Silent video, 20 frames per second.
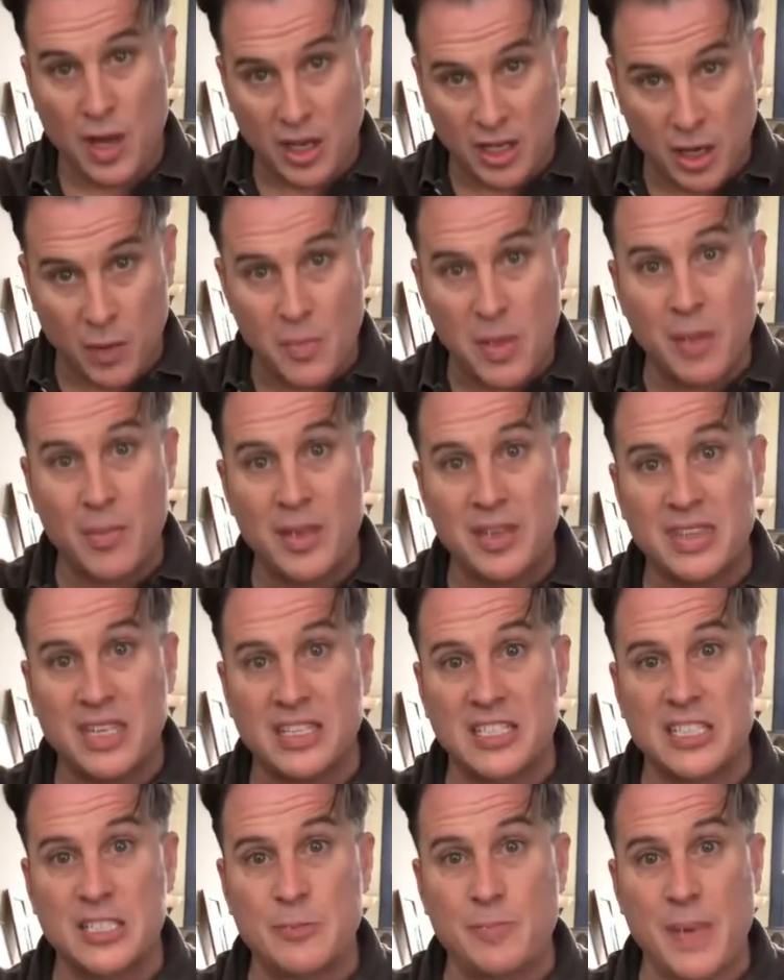a commitment
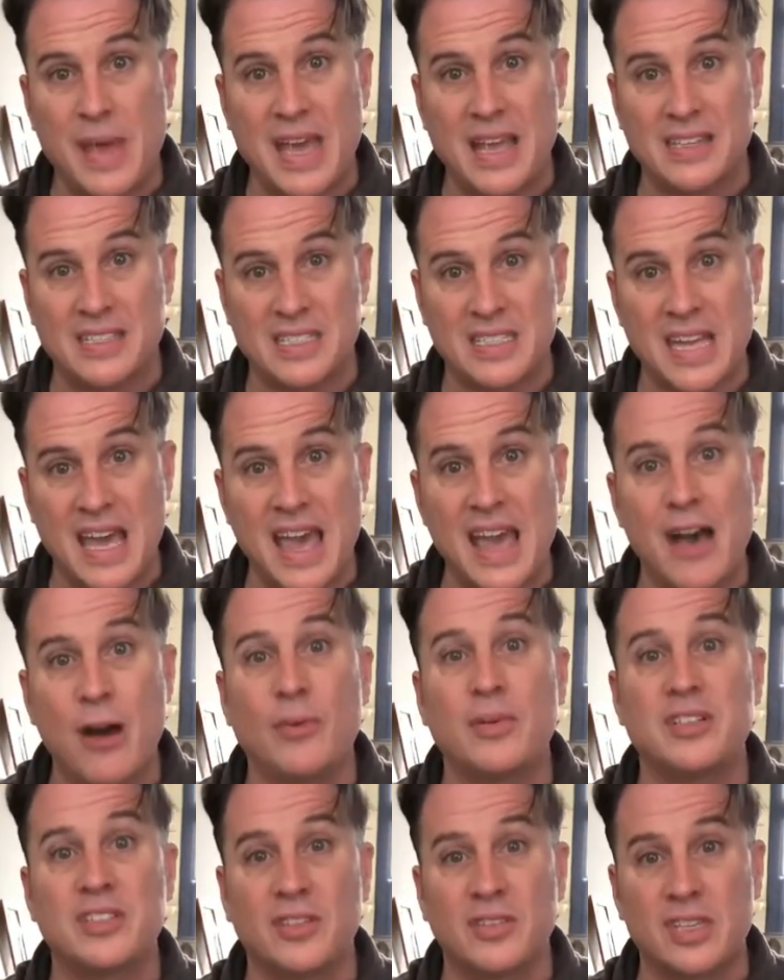that spans
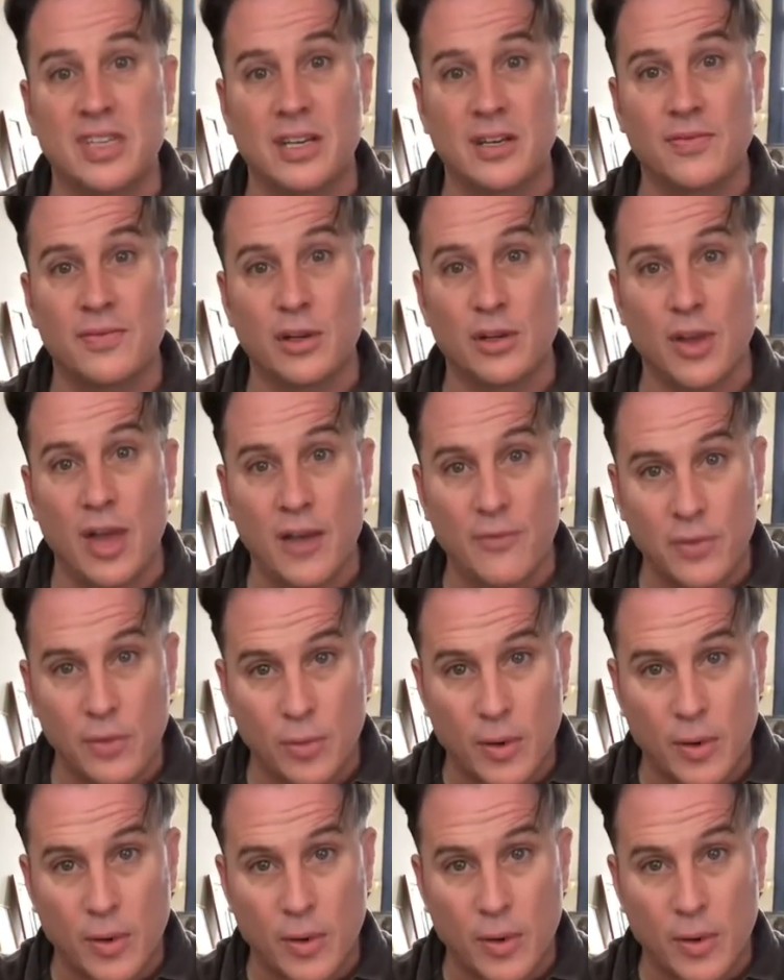now until the end of your life.